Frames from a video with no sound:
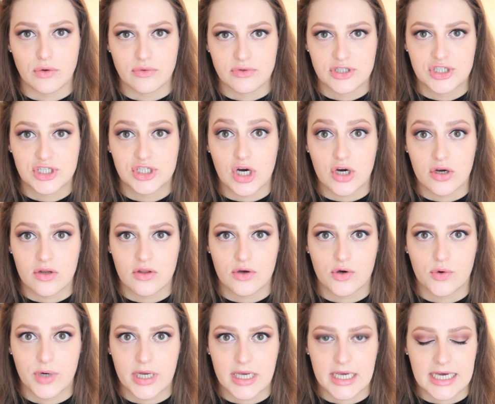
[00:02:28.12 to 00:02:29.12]
start the
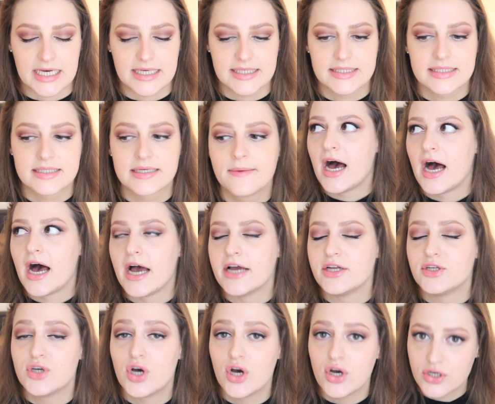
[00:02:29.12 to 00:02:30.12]
quickest. I
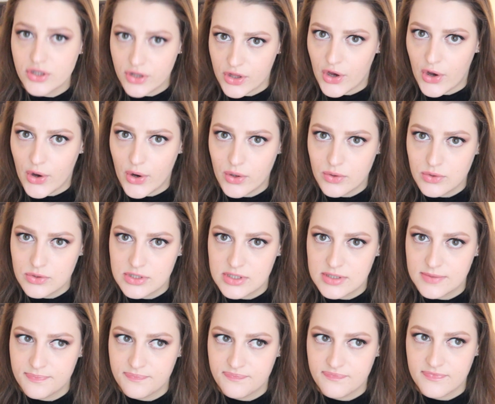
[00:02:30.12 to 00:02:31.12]
took
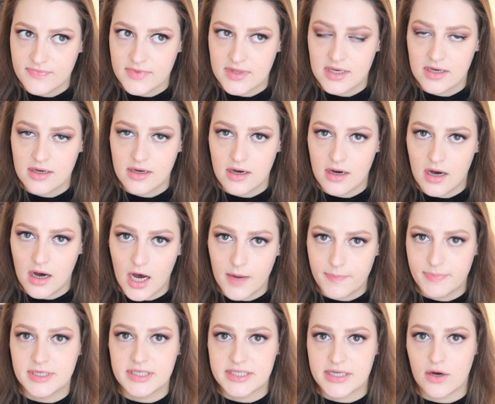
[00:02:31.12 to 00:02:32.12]
those
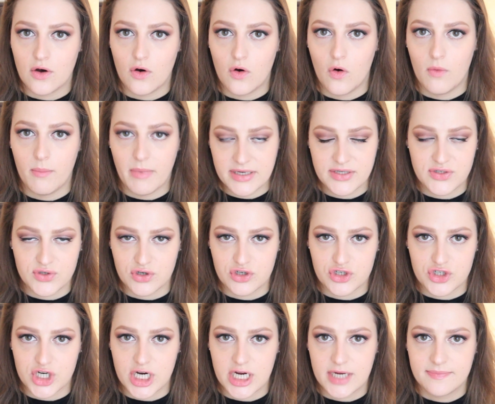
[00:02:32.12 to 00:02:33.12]
up until my
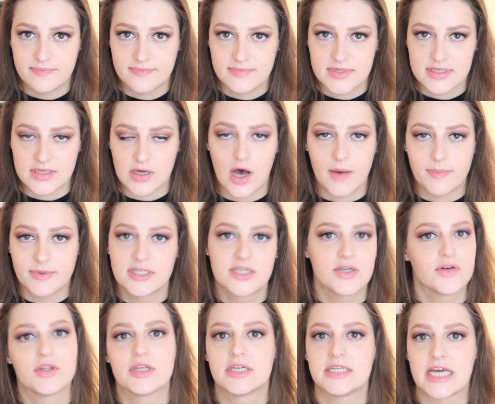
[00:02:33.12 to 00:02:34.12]
surgery. So up
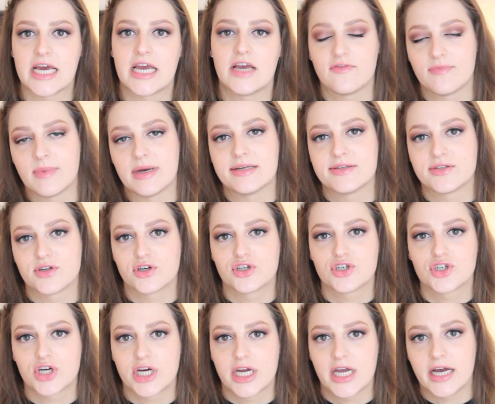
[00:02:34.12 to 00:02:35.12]
until the day of my
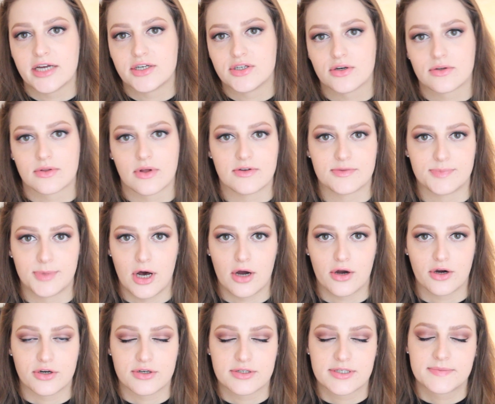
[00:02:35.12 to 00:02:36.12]
surgery, I took those
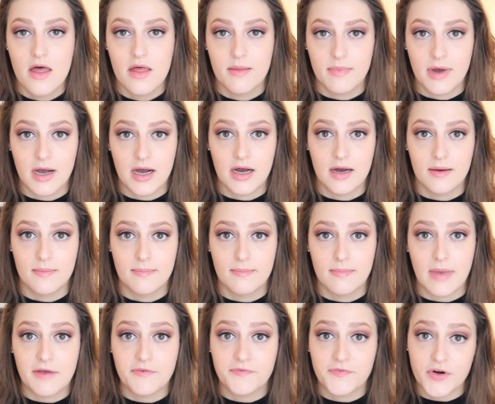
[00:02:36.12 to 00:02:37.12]
blockers.
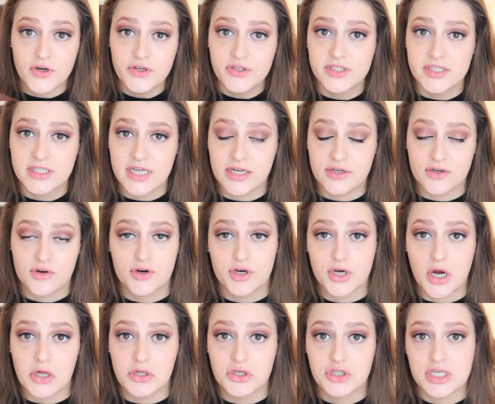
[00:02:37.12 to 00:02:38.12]
My first
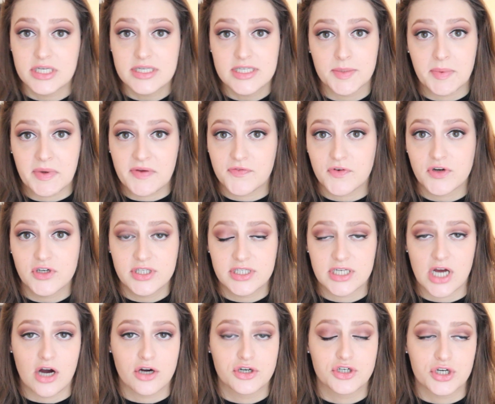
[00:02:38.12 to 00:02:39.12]
endocrinologist, so my first
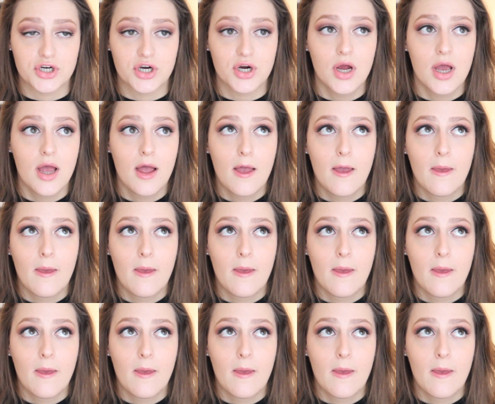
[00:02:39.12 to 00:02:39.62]
doctor,